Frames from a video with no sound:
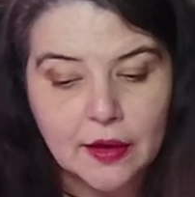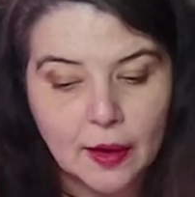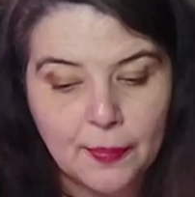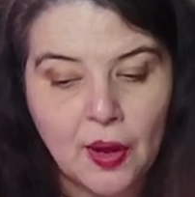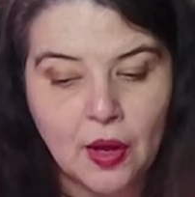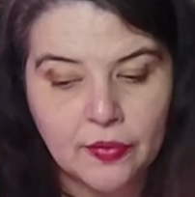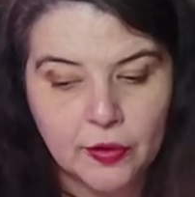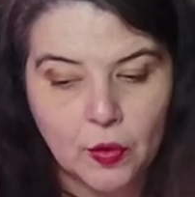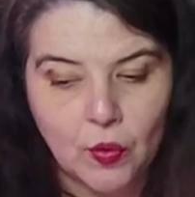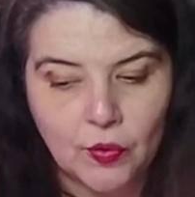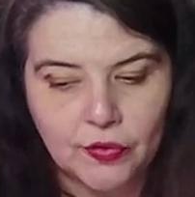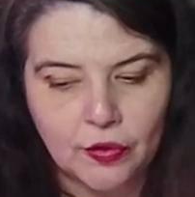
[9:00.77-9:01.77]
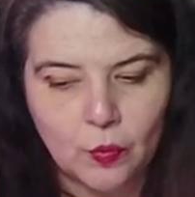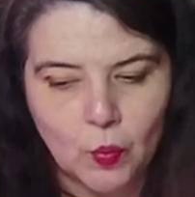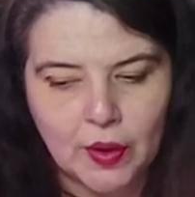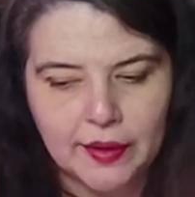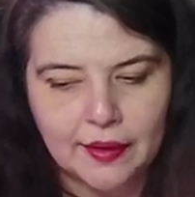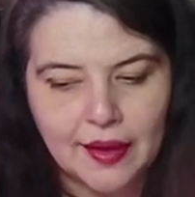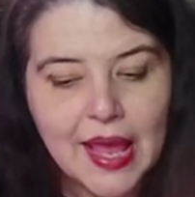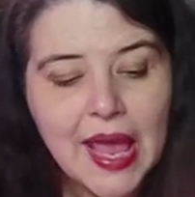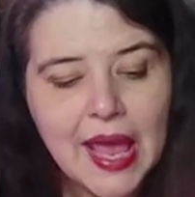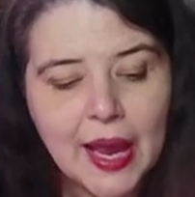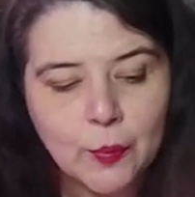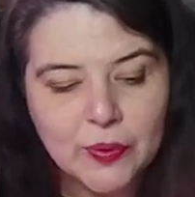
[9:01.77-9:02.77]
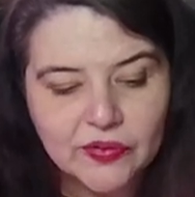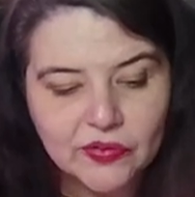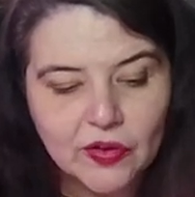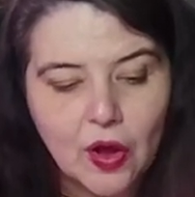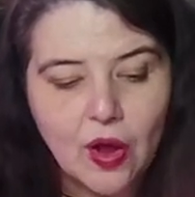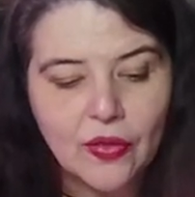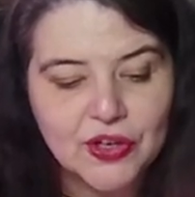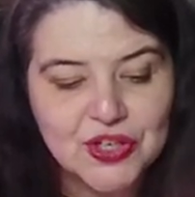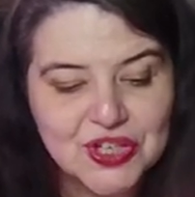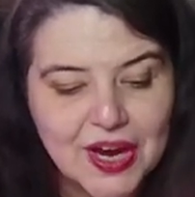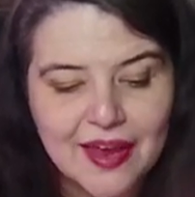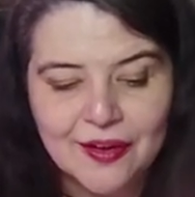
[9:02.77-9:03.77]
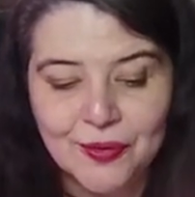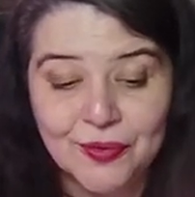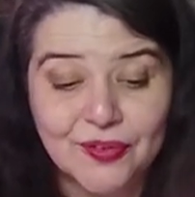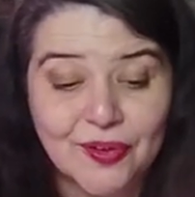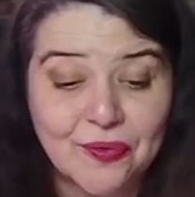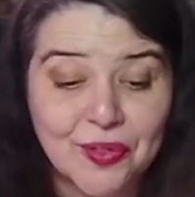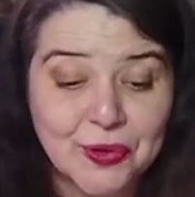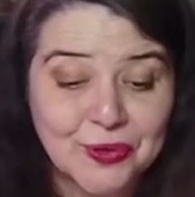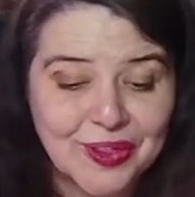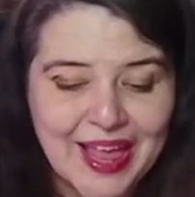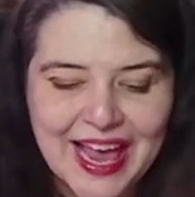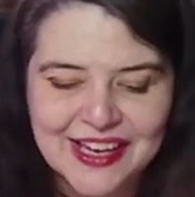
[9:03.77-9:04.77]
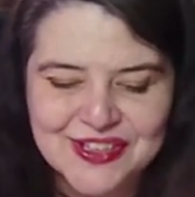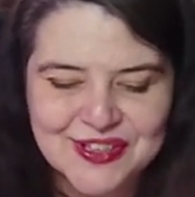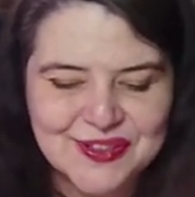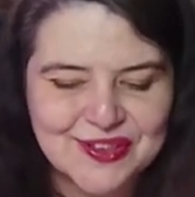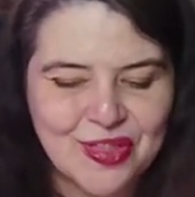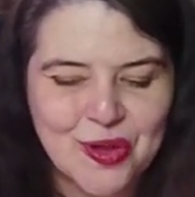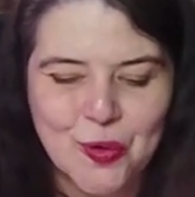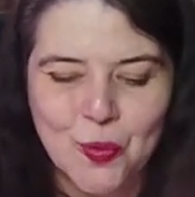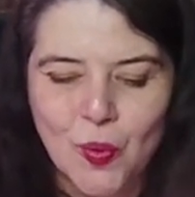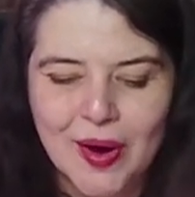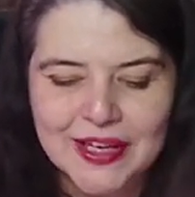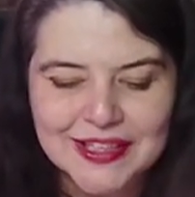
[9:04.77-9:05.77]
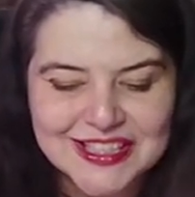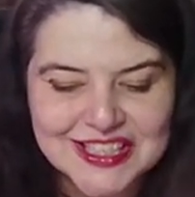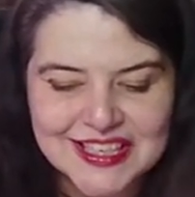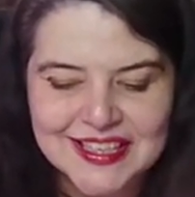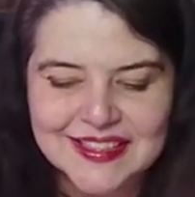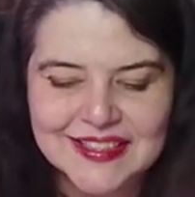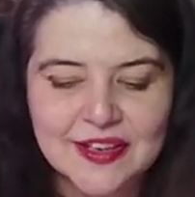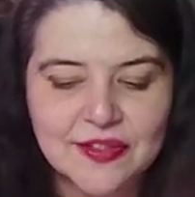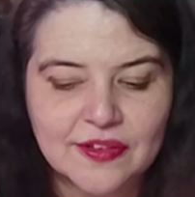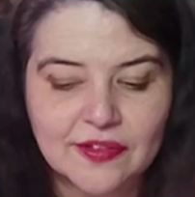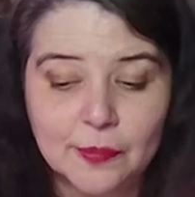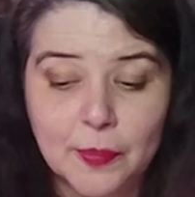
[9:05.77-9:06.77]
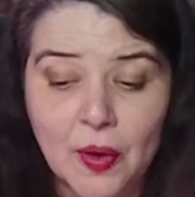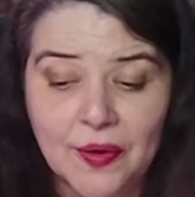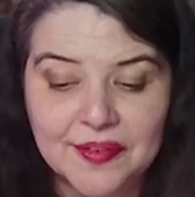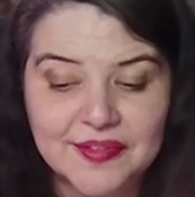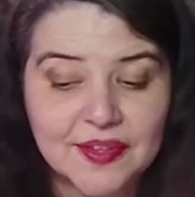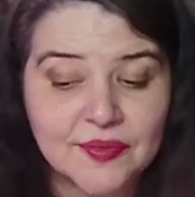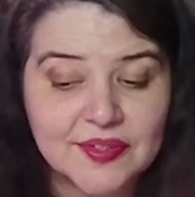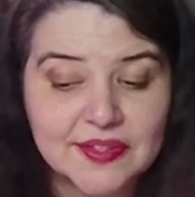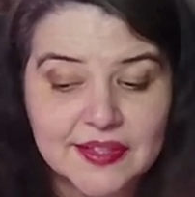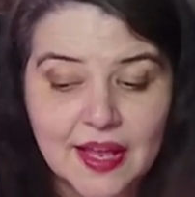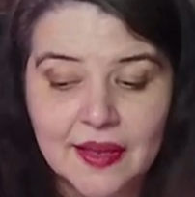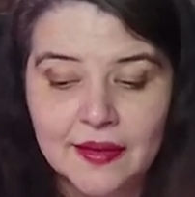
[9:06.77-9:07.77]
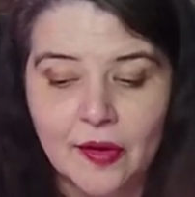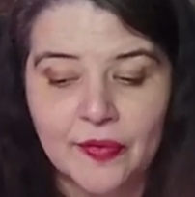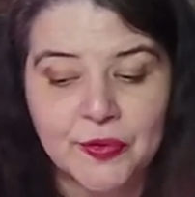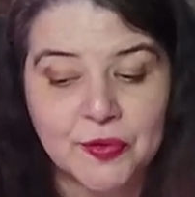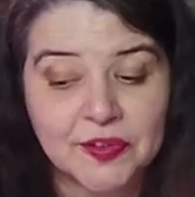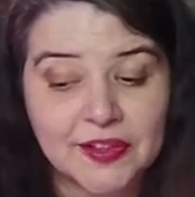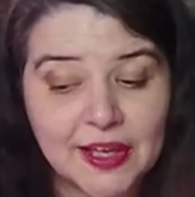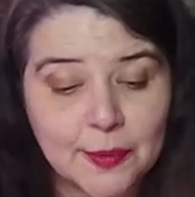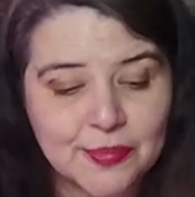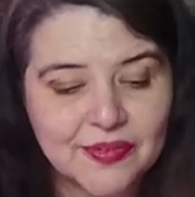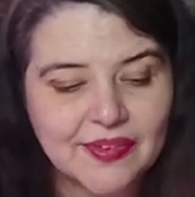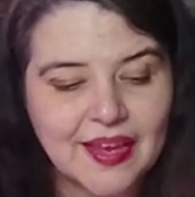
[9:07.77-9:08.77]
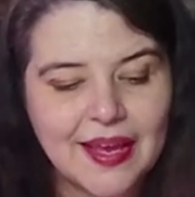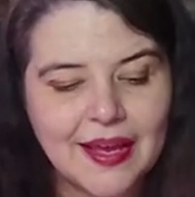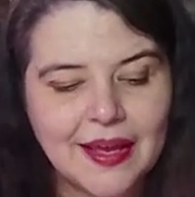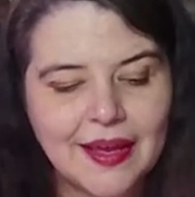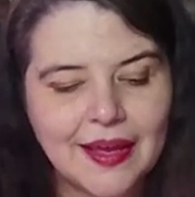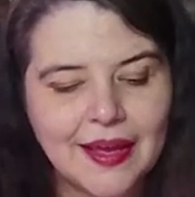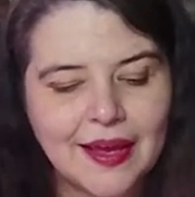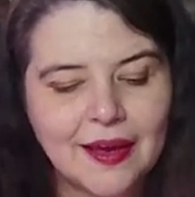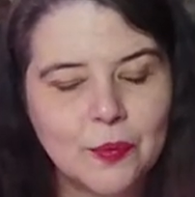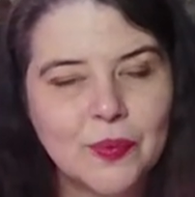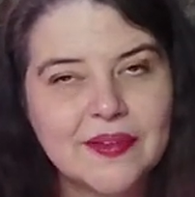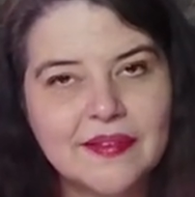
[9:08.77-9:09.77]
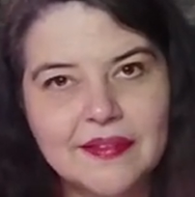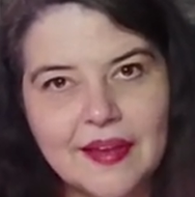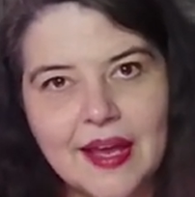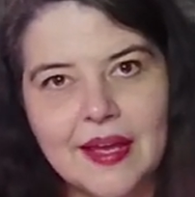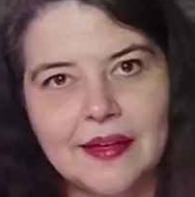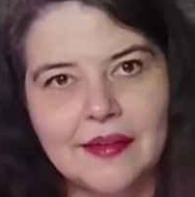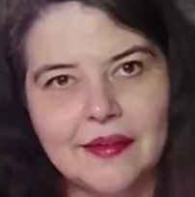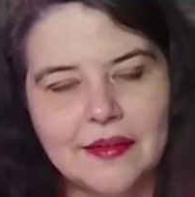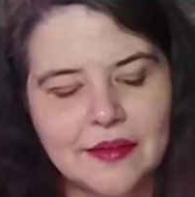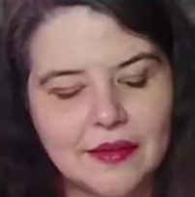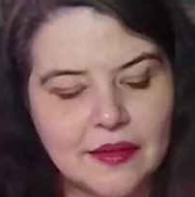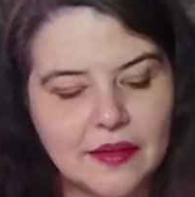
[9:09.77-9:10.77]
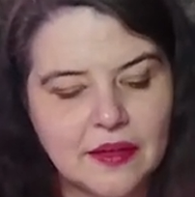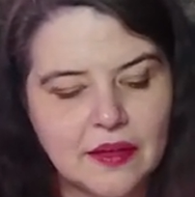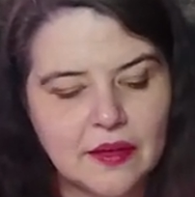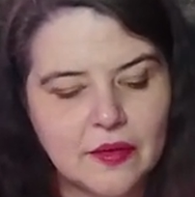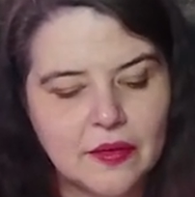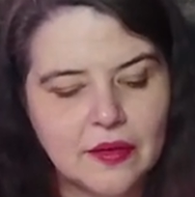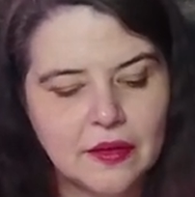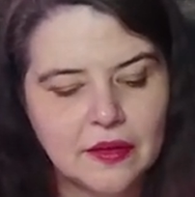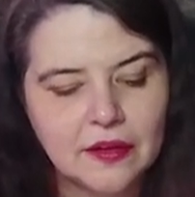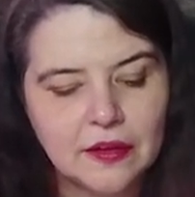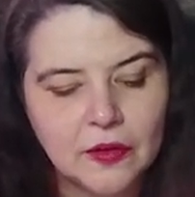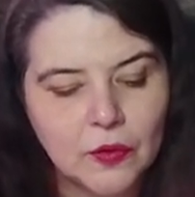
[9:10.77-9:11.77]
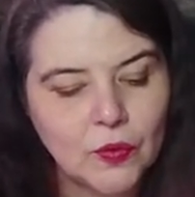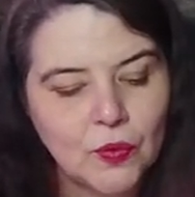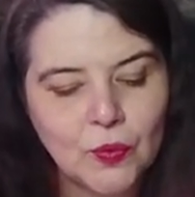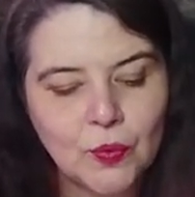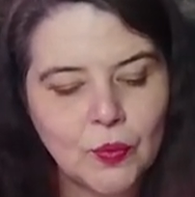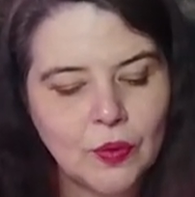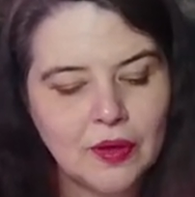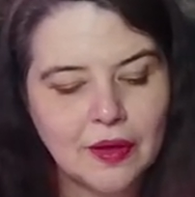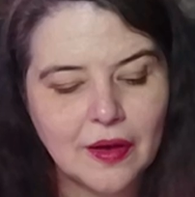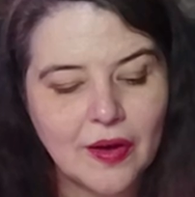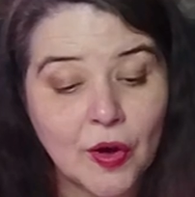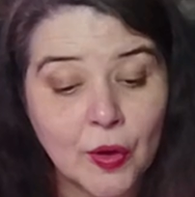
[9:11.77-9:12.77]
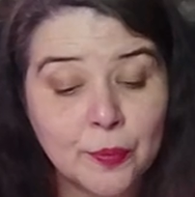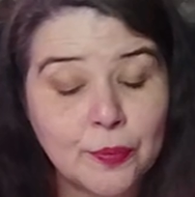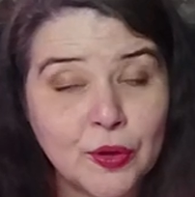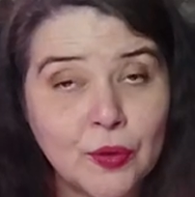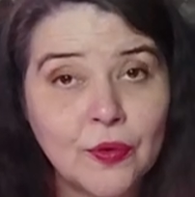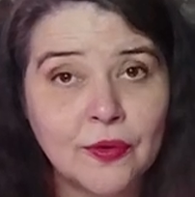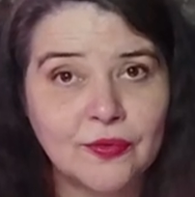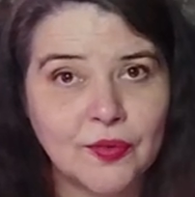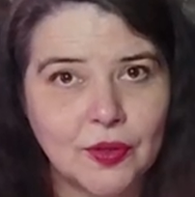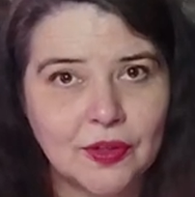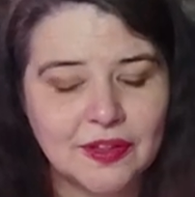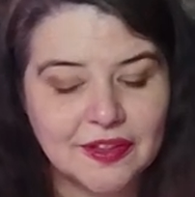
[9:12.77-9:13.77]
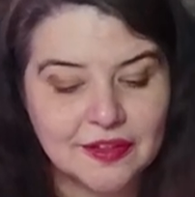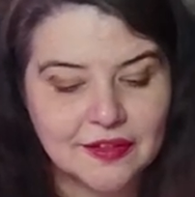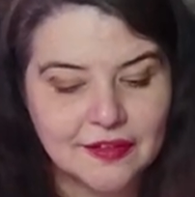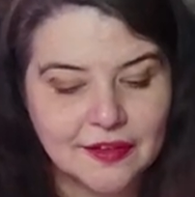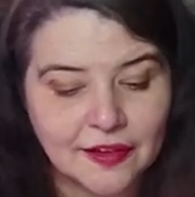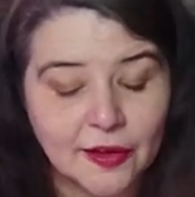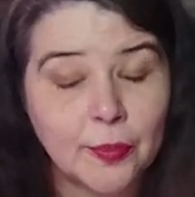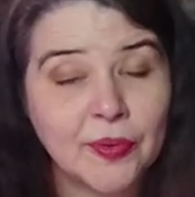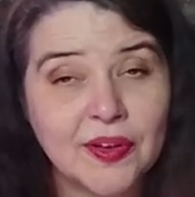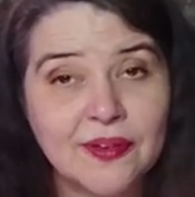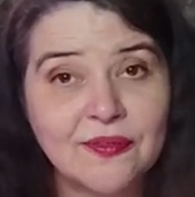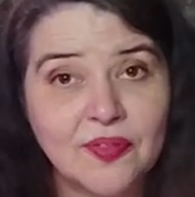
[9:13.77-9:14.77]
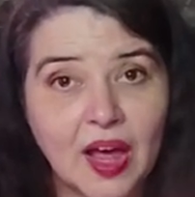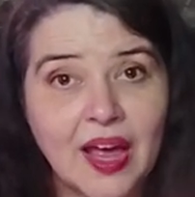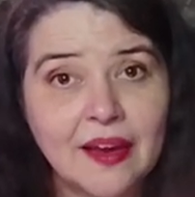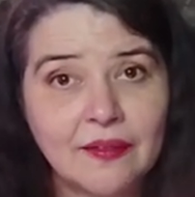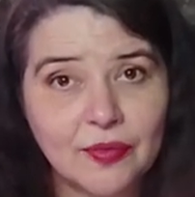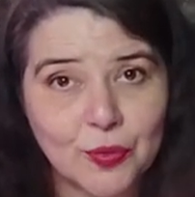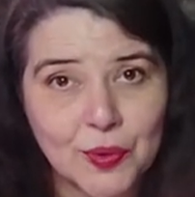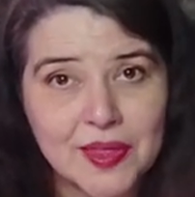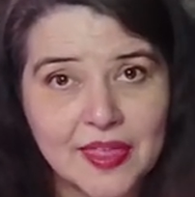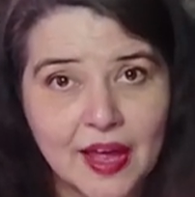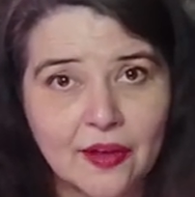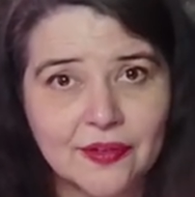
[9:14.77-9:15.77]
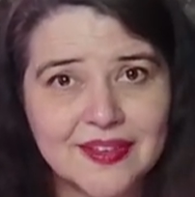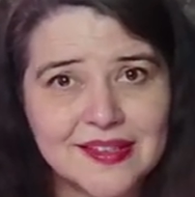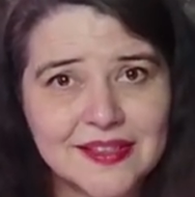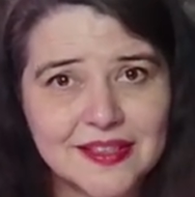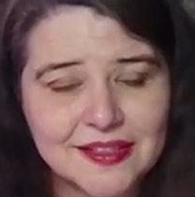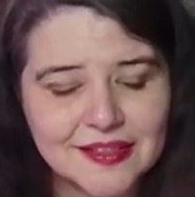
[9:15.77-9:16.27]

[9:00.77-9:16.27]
upon the Golden One, and we saw the shadows of their lashes on their white cheeks and the sparks of sun on their lips, and we said, "You are beautiful, Liberty 5-3,000.